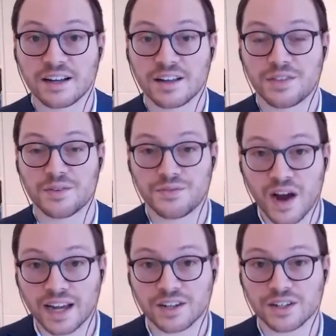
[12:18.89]
the
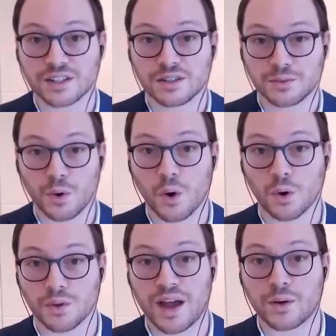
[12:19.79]
vital role
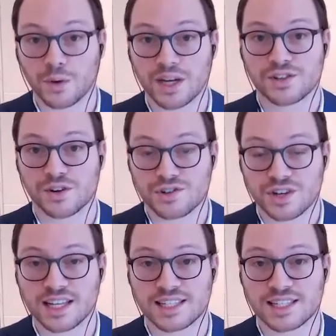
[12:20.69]
that research needs